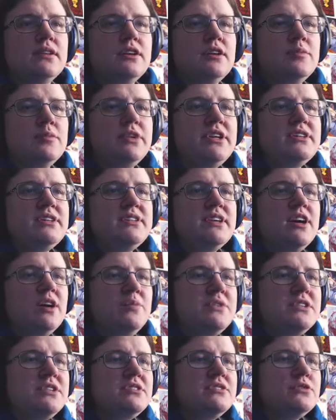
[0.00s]
Please help.
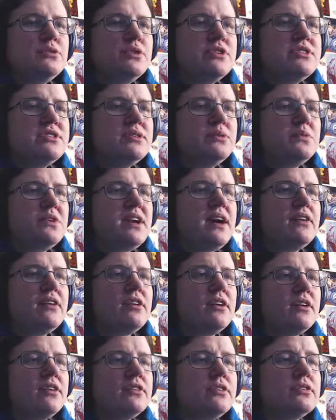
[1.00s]
Sister Orson went out
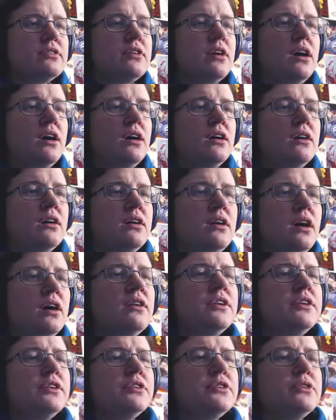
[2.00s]
on her, all
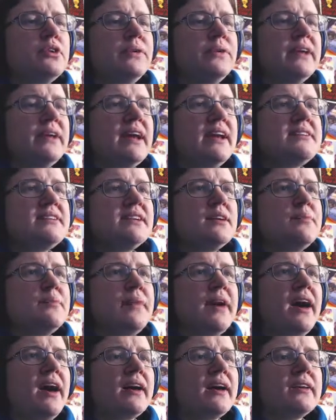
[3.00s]
on her own and hasn't come
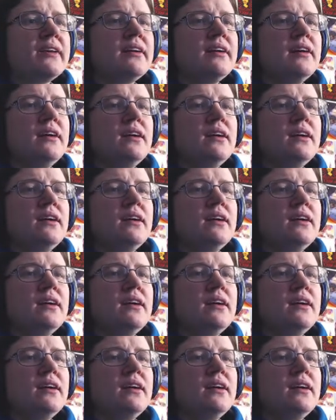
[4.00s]
back.